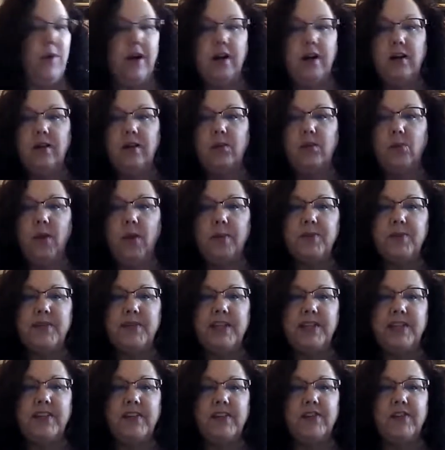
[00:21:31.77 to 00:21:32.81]
where
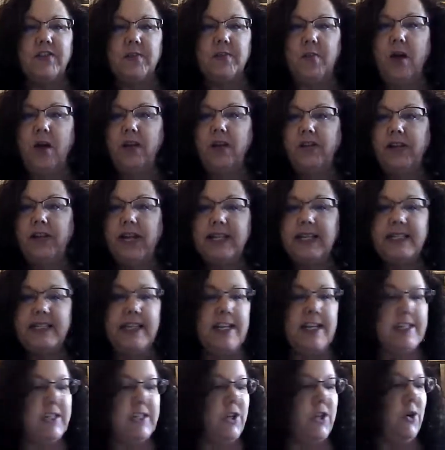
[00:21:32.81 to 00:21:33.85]
representatives from all the United
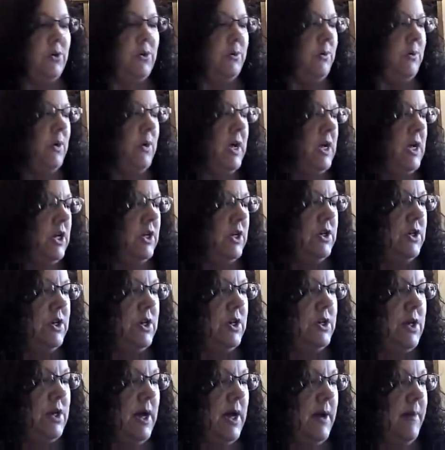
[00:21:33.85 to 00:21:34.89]
States go.
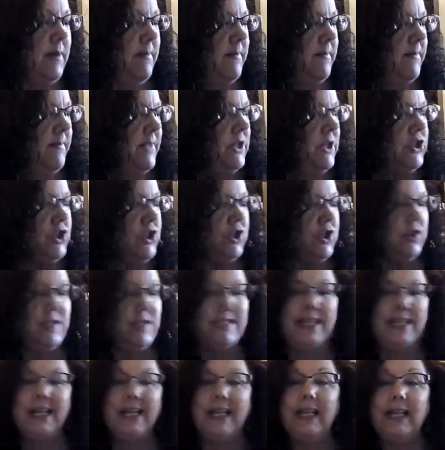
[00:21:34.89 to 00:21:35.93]
This
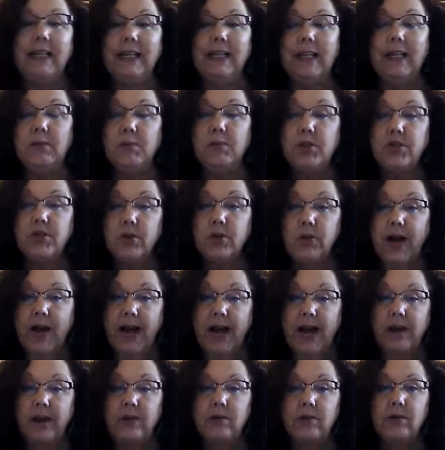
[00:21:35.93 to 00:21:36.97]
year it's in Columbus,
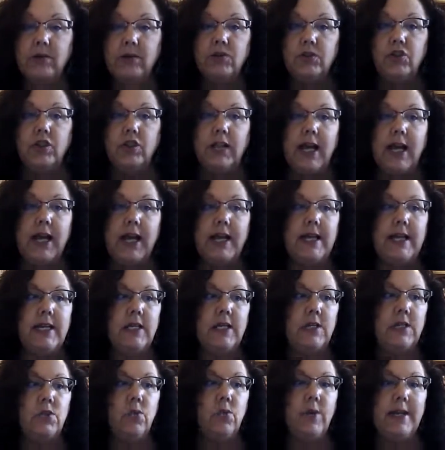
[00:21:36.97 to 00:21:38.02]
Ohio,
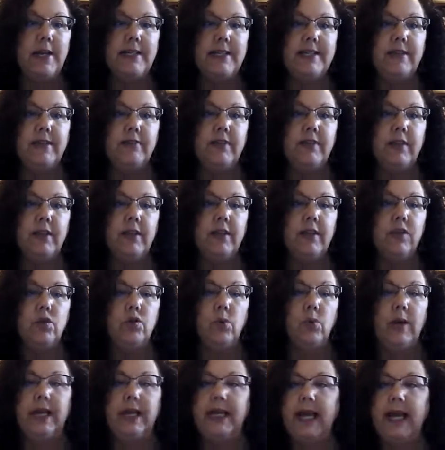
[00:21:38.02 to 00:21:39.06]
July 27th to the
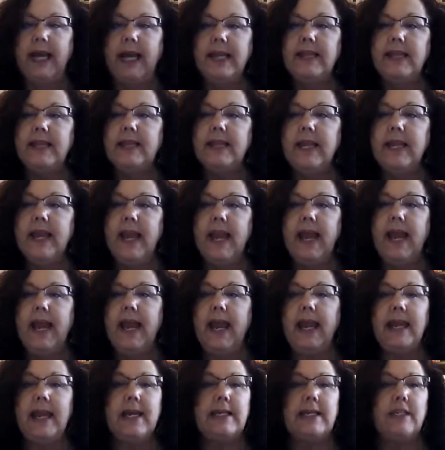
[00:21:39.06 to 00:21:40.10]
29th.
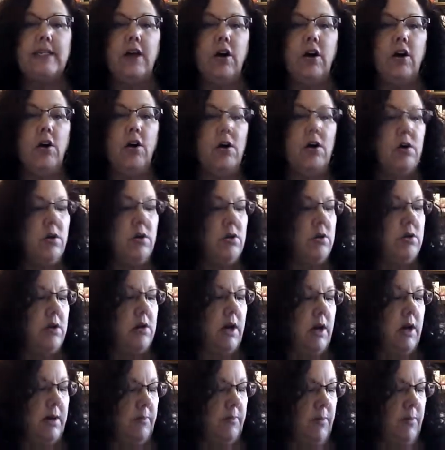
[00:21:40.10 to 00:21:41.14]
And
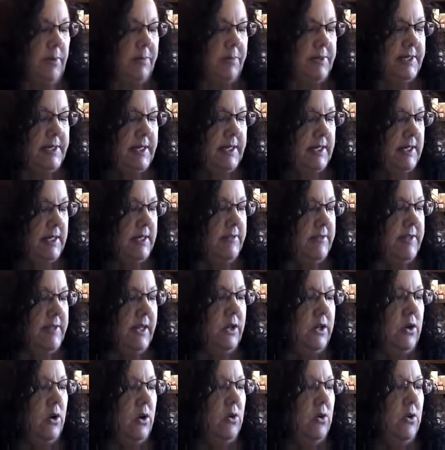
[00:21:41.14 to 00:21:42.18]
all representatives
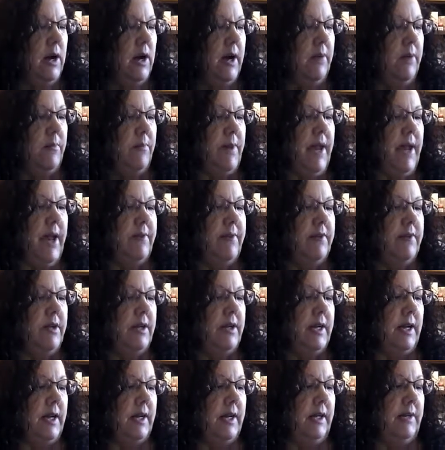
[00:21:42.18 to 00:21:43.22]
that go, we have
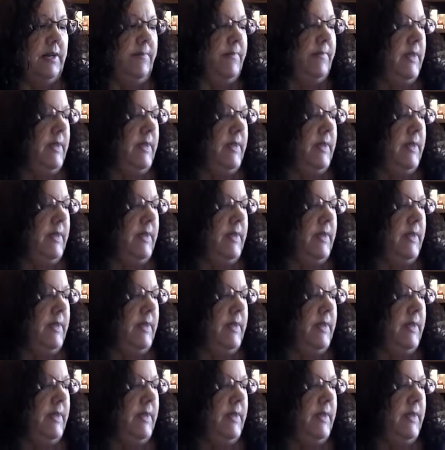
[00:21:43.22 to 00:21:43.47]
a